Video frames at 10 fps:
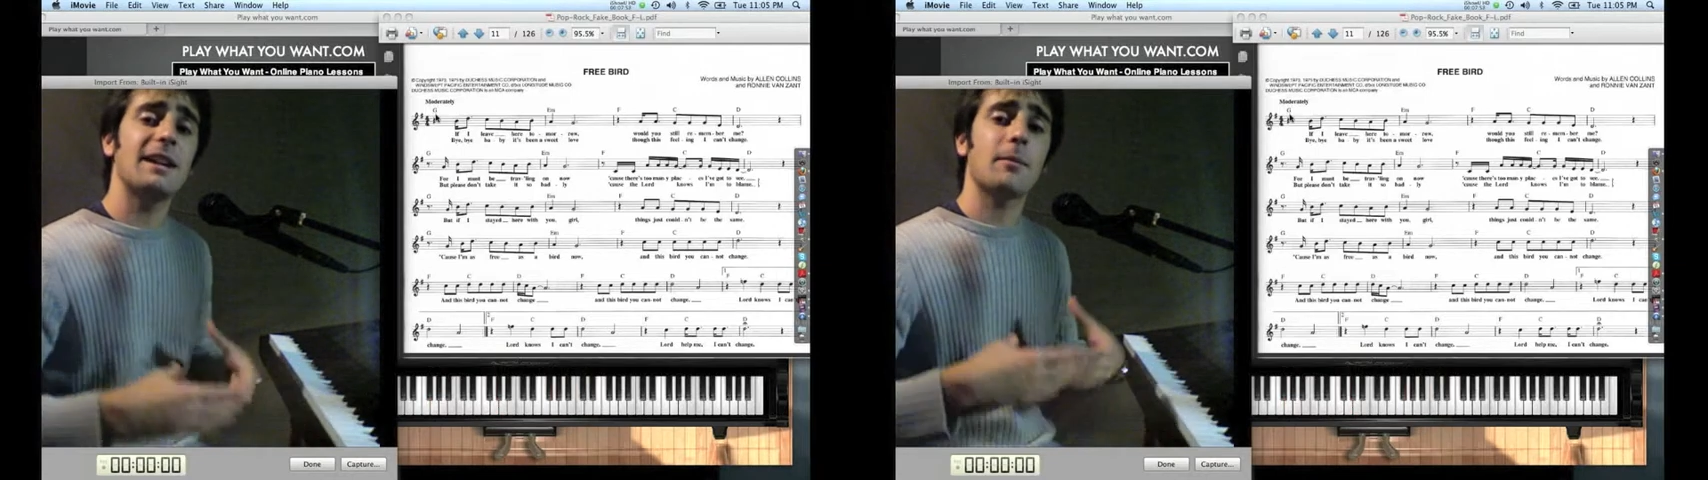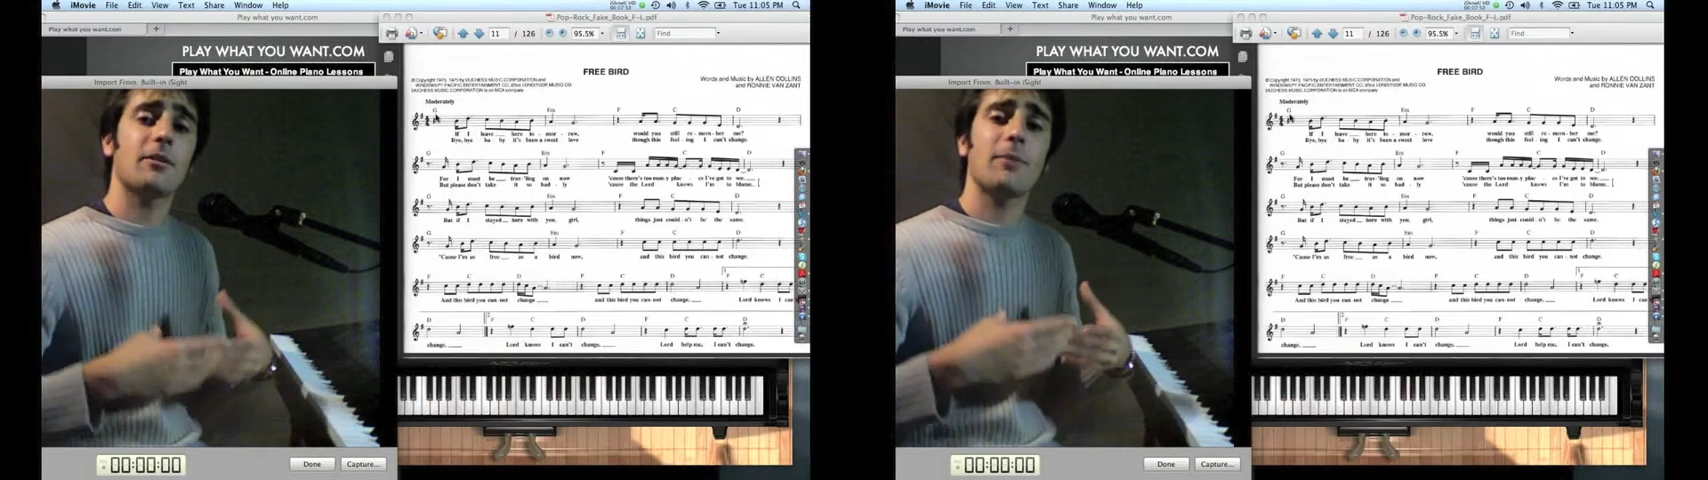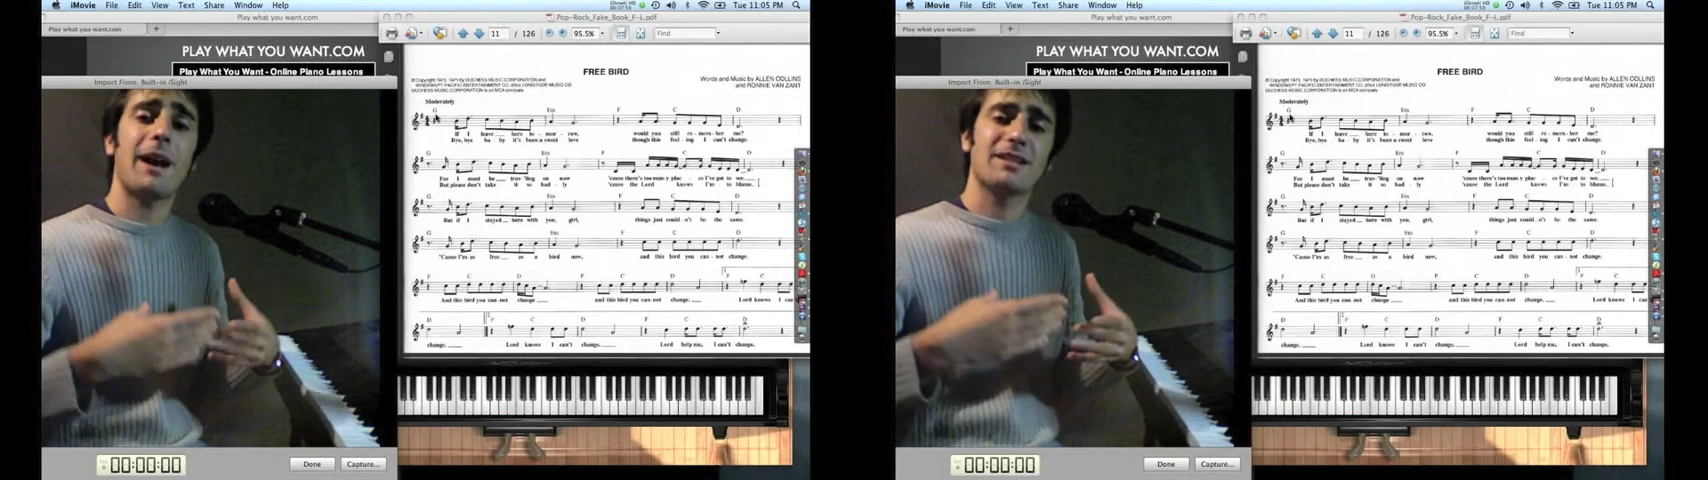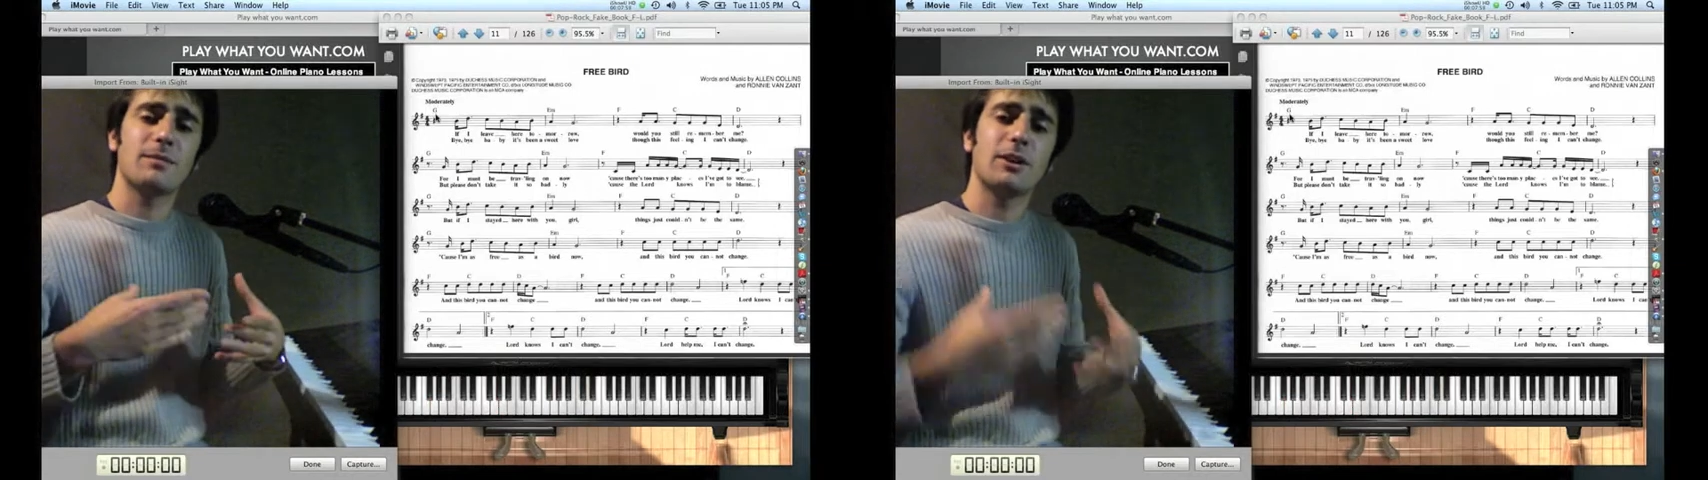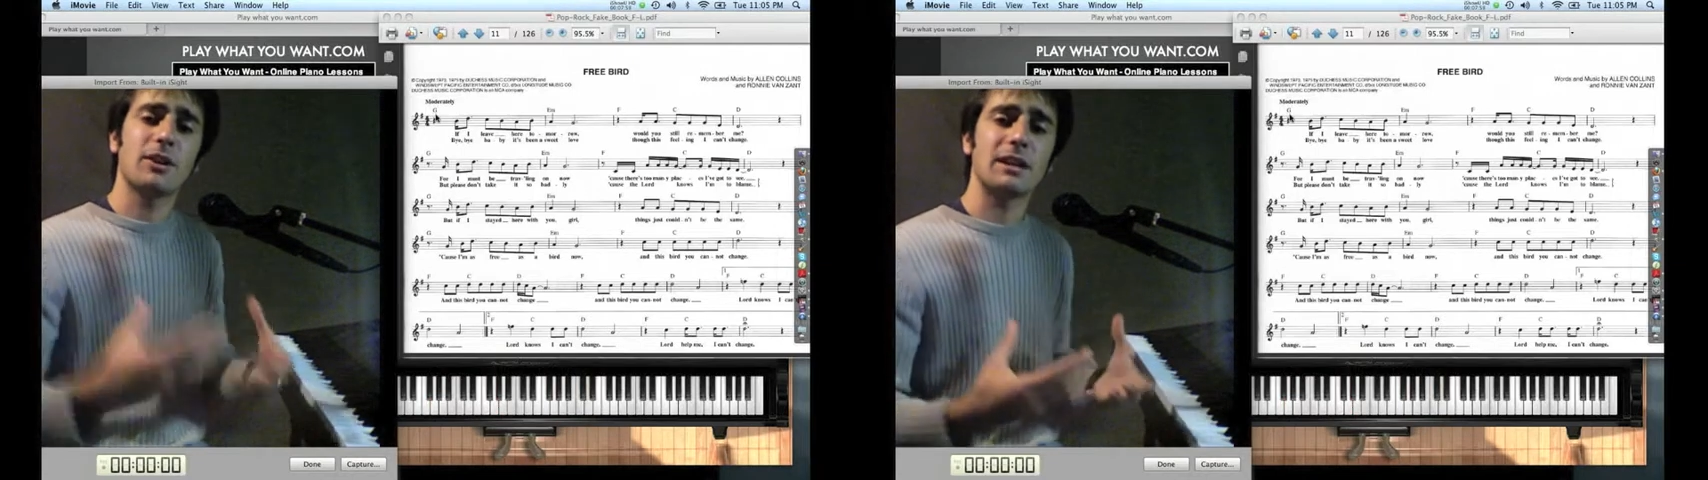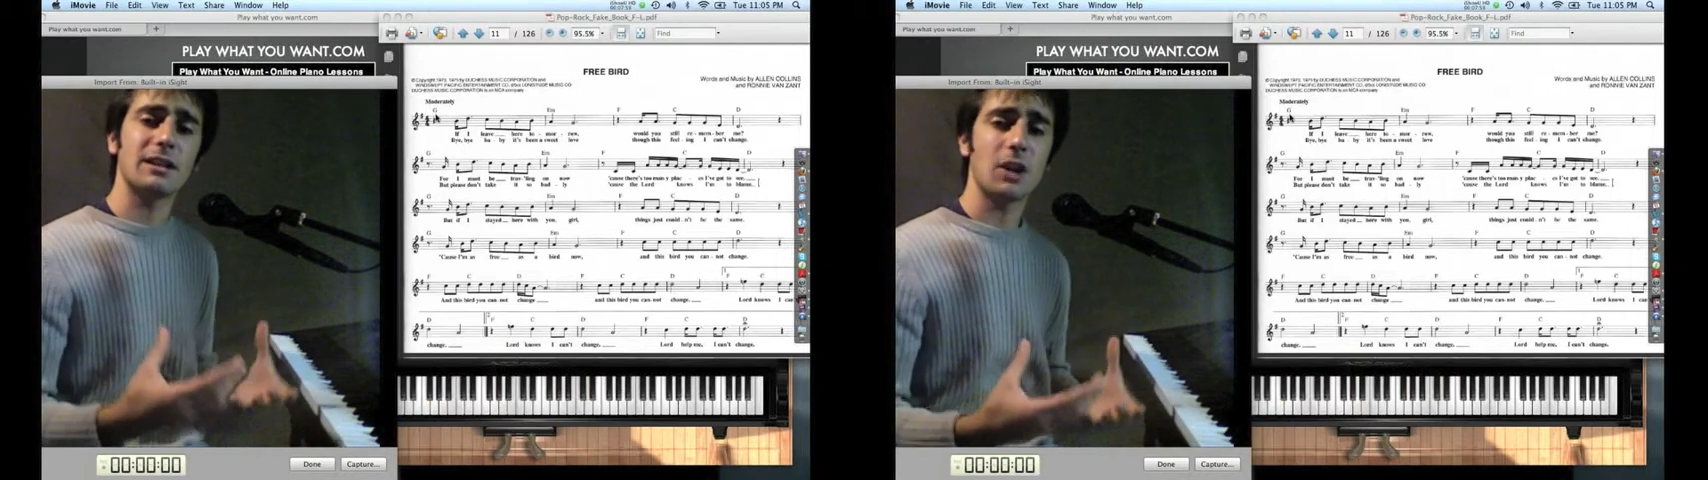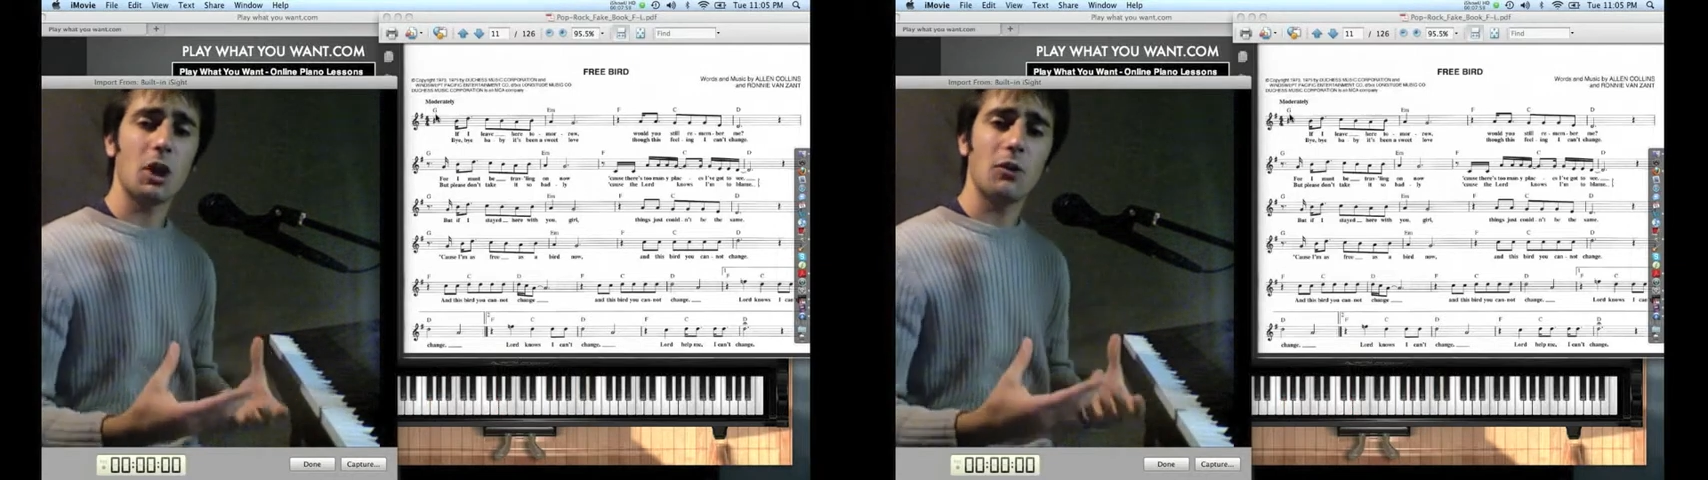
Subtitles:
number of possibilities